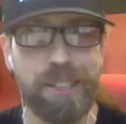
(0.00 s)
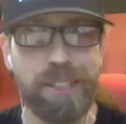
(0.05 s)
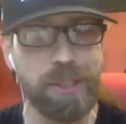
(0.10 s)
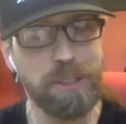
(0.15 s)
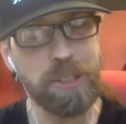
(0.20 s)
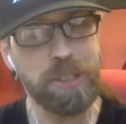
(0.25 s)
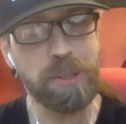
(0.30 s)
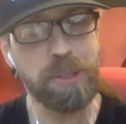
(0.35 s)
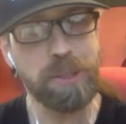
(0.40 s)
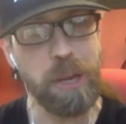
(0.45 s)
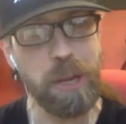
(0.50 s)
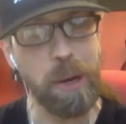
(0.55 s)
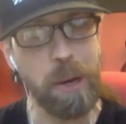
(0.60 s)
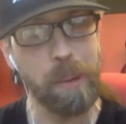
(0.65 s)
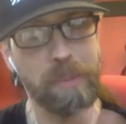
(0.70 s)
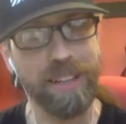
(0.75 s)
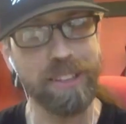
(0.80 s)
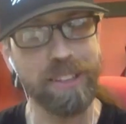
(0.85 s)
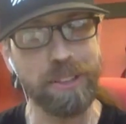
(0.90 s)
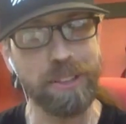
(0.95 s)
so just, you know,
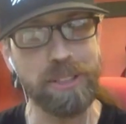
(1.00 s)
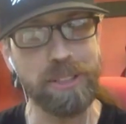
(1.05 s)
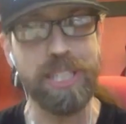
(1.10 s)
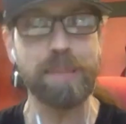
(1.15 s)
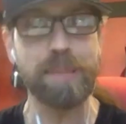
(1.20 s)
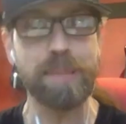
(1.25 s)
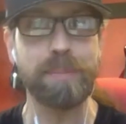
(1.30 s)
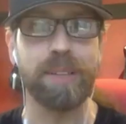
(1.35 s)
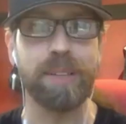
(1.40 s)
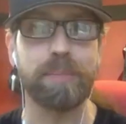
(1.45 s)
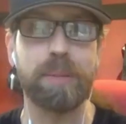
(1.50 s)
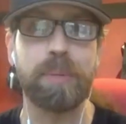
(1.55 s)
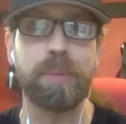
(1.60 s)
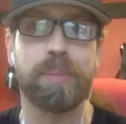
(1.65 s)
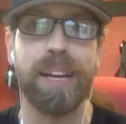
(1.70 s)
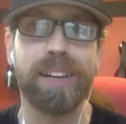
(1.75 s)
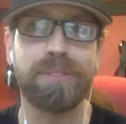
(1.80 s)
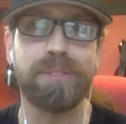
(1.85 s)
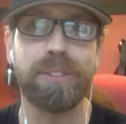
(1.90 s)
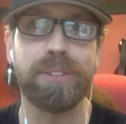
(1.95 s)
buckle your
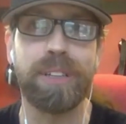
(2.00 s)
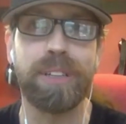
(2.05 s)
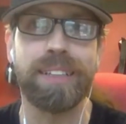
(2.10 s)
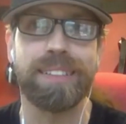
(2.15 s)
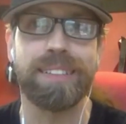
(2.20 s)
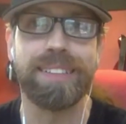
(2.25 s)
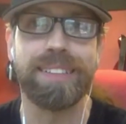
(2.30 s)
seatbelt.